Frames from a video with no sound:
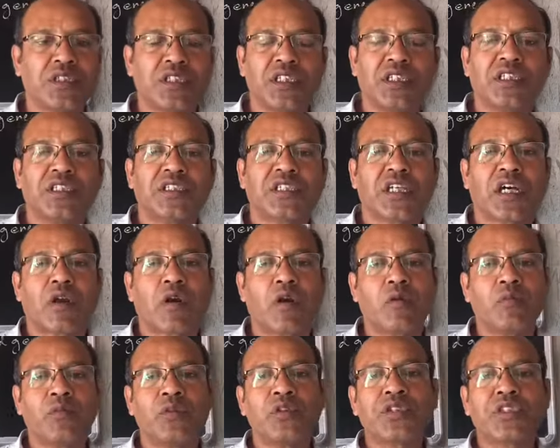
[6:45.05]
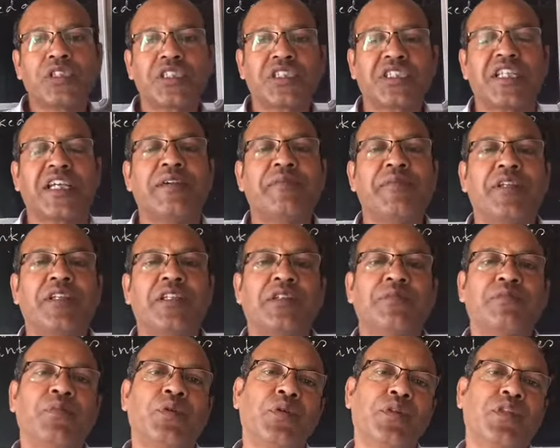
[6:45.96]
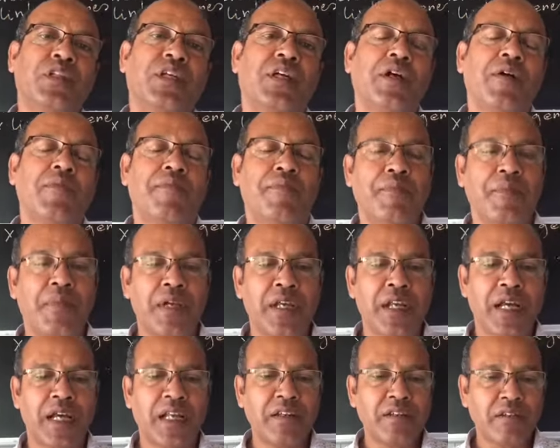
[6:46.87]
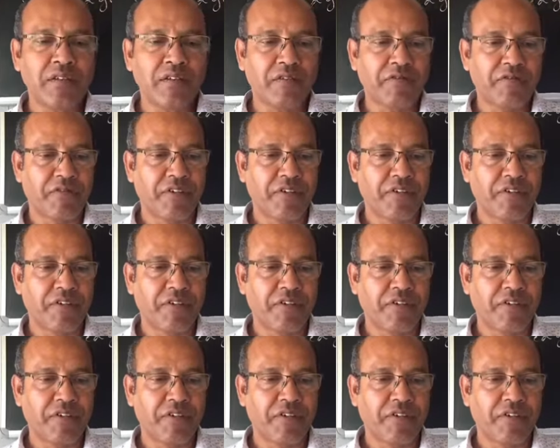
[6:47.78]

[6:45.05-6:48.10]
genes are almost the same in both male and